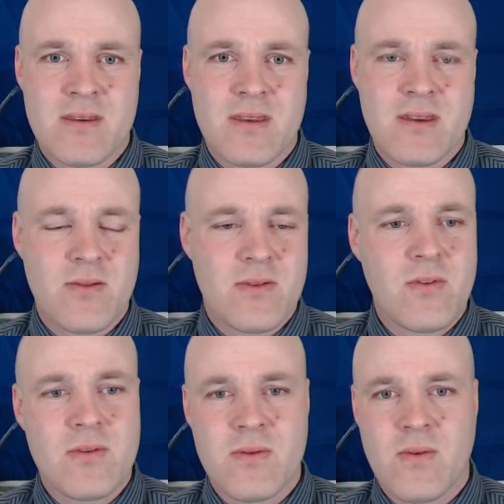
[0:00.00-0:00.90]
I go, oh,
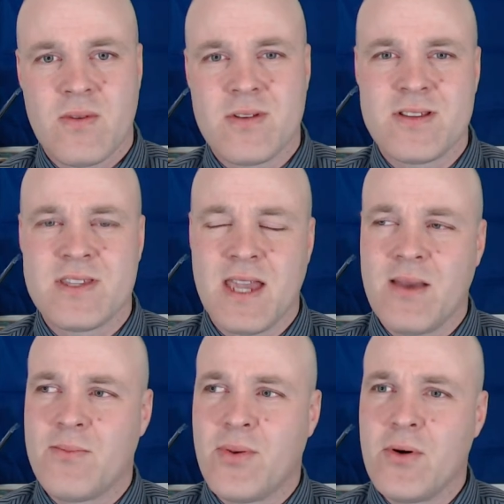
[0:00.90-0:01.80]

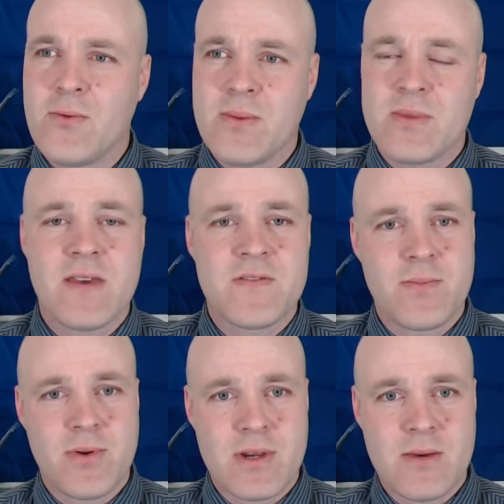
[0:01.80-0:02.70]
damn, poor women have to
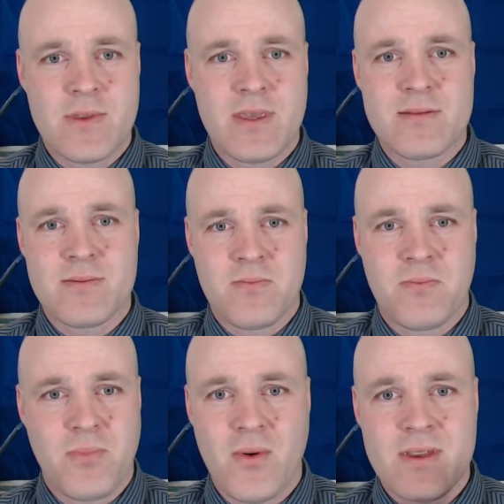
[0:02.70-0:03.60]
put up with us
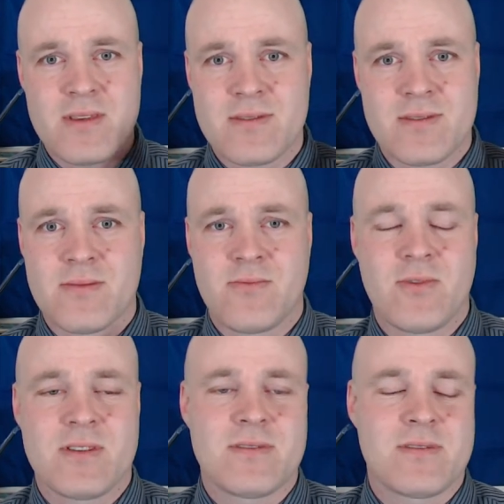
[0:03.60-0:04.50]
boys.
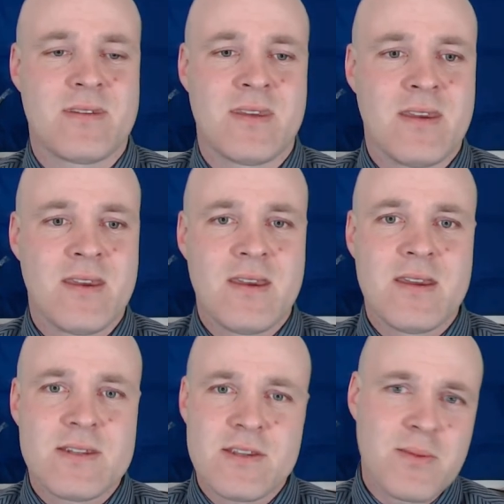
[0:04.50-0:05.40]
We're just
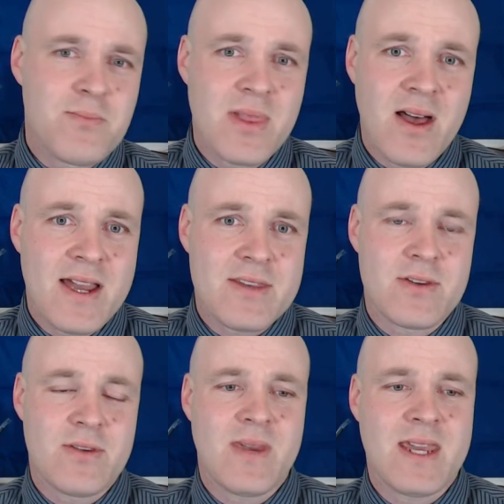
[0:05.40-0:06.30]
a blight
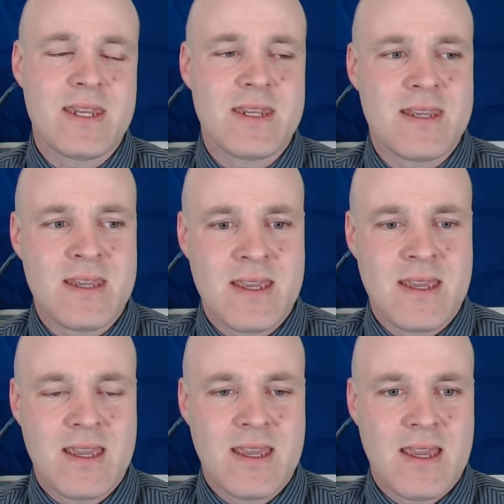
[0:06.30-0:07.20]
on humanity.
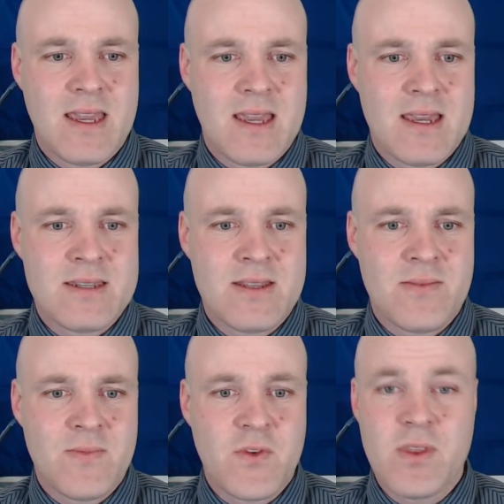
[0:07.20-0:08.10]

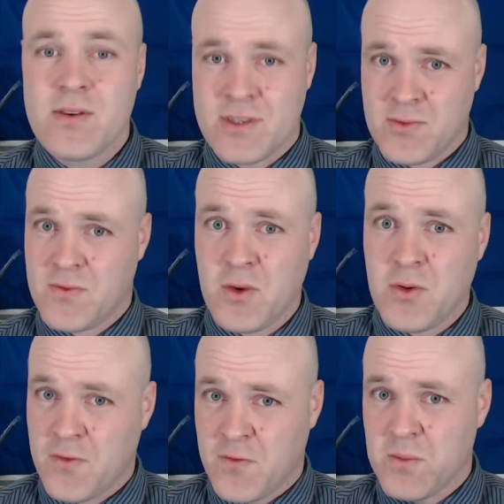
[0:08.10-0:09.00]
And for those of you
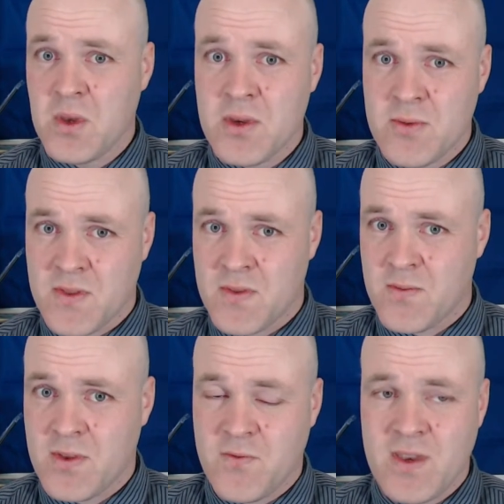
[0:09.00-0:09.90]
who are familiar
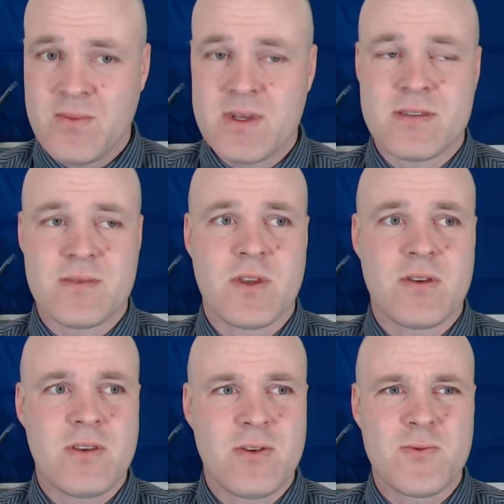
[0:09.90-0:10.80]
with feminism,
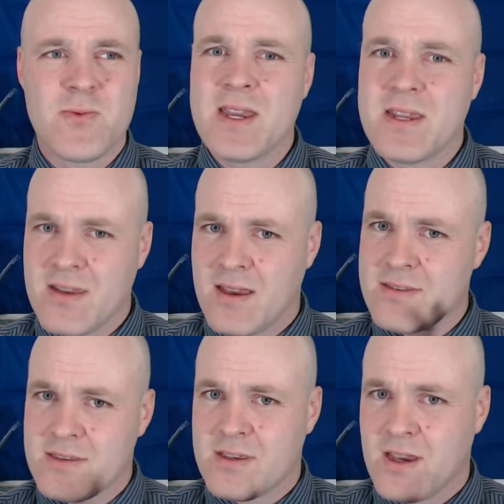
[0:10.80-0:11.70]
you'd
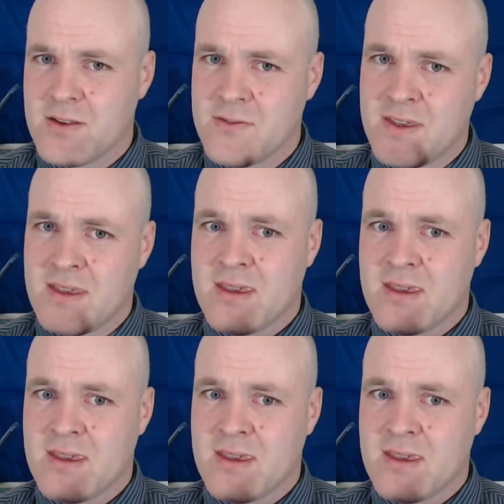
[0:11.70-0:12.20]
recognize this kind of,